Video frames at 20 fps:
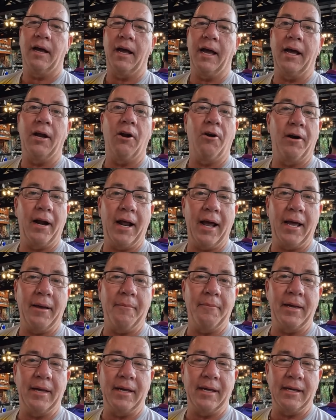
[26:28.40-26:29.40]
and her
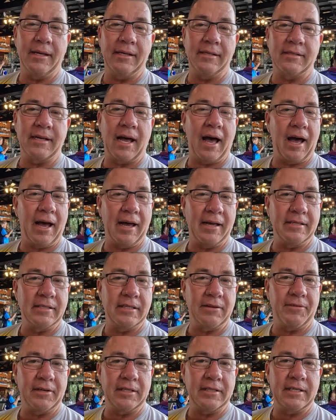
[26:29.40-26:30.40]
name is
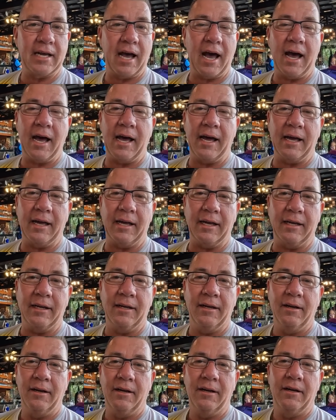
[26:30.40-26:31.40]
Isa Vitae.
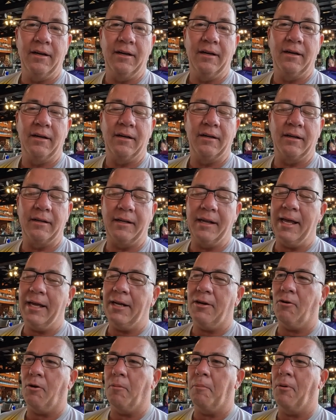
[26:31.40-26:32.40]

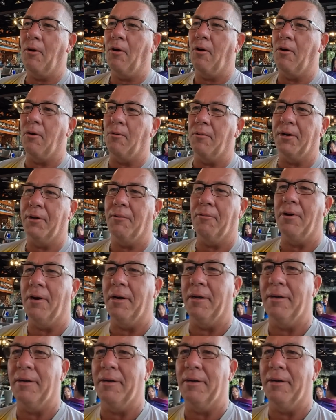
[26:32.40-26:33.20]
Knit or pearl? What do you